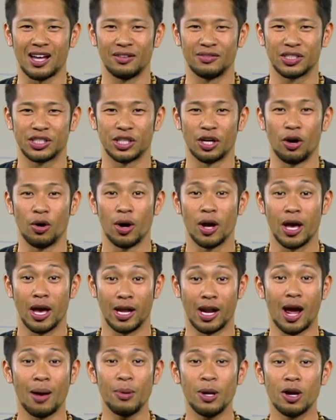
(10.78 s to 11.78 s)
of a show,
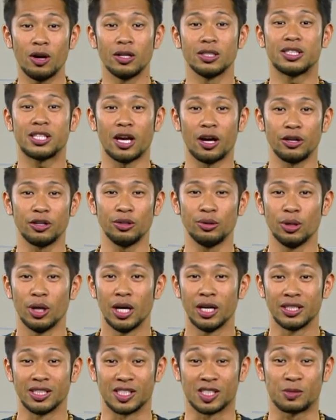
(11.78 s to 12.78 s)
and I'm here to tell you,
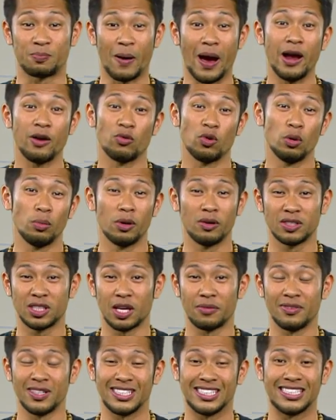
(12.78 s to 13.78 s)
despite rumors
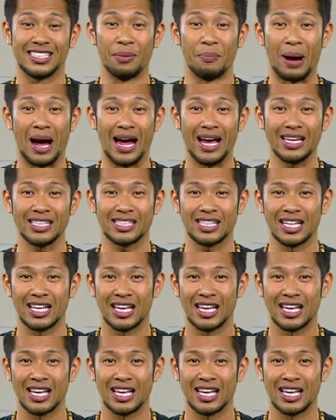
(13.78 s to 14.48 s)
of its demise,